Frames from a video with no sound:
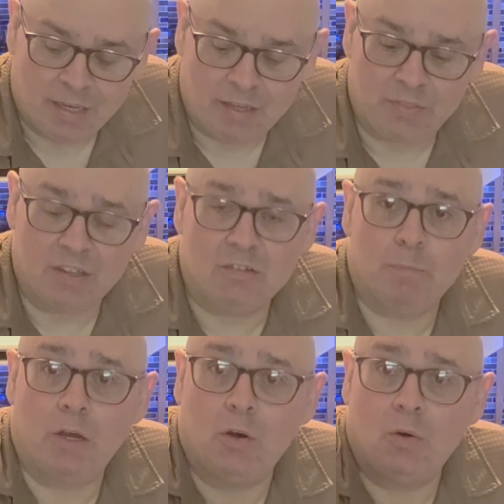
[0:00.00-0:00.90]
In this
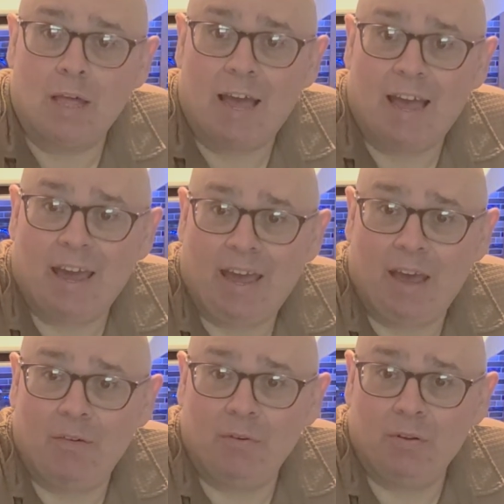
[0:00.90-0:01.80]
bowl I
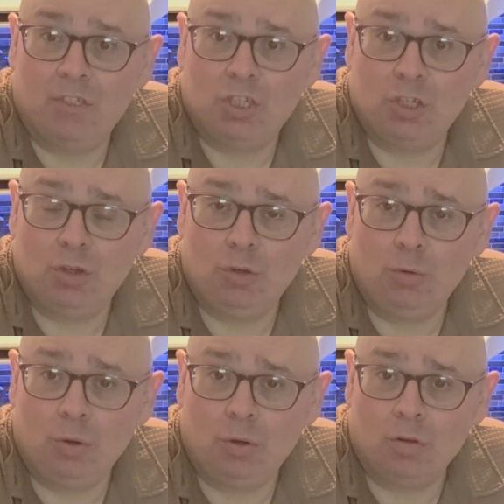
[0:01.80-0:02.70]
have
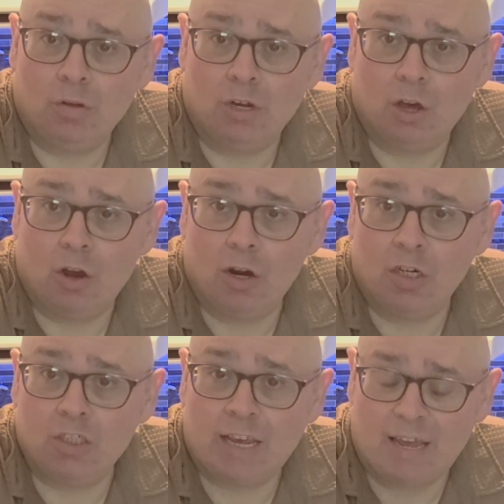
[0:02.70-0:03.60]
2
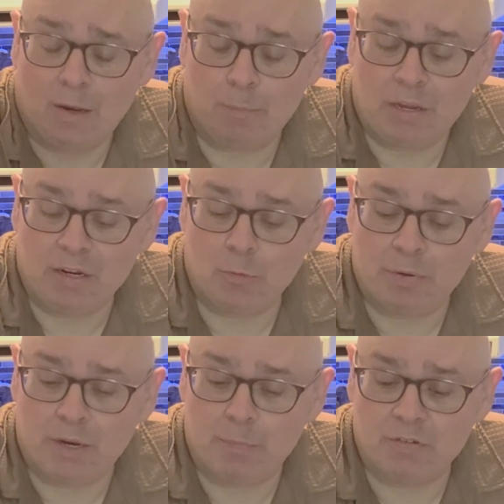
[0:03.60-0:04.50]
large jalapeno
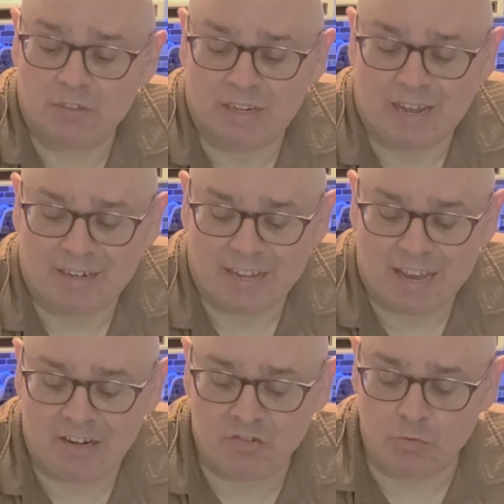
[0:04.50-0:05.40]
peppers that I
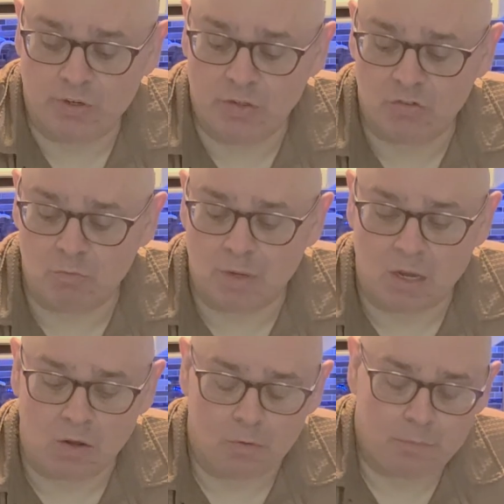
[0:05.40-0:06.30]
diced real
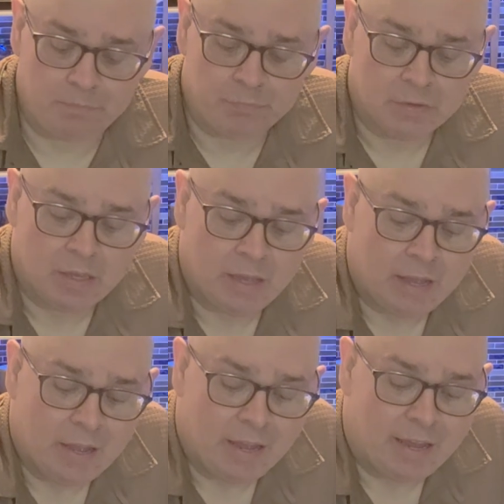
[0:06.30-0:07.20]
small,
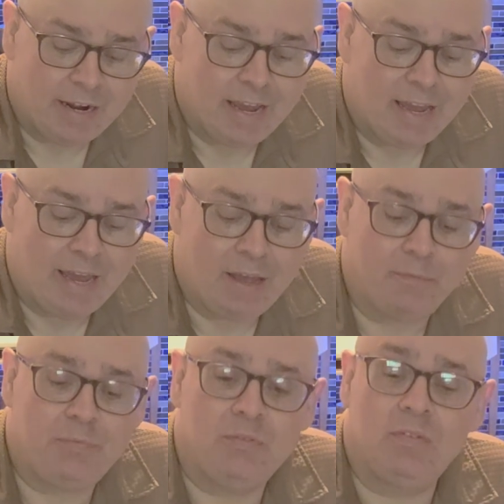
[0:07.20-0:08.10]
and I
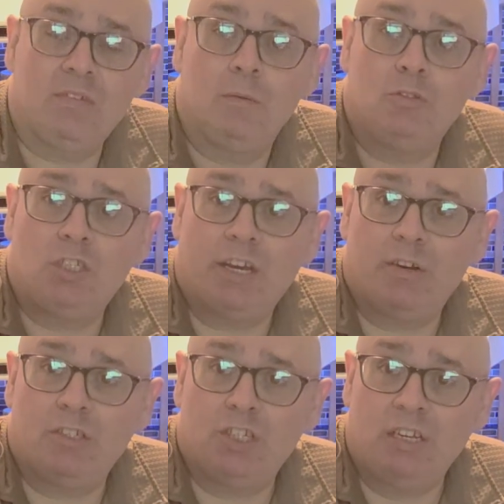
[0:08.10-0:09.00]
have some
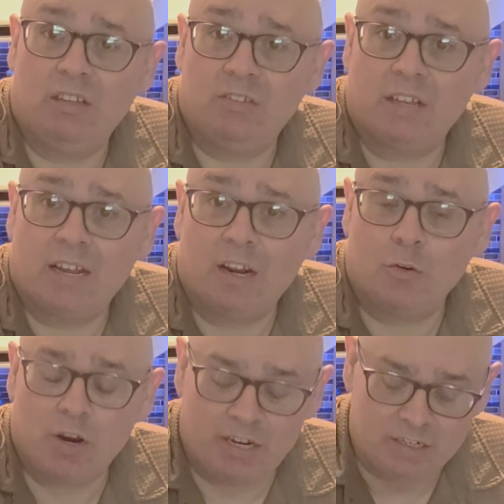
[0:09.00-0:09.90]
cheddar cheese that I
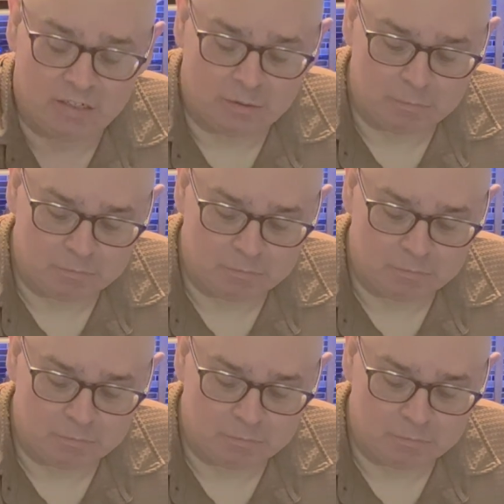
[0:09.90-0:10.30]
grated.